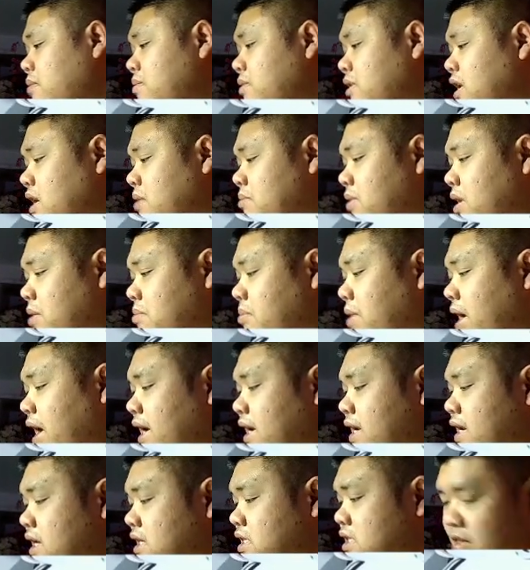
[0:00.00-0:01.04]
going to get my
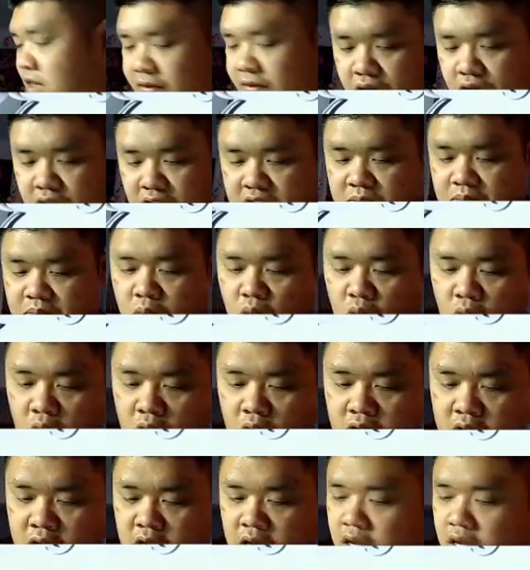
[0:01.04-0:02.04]
magnets for this board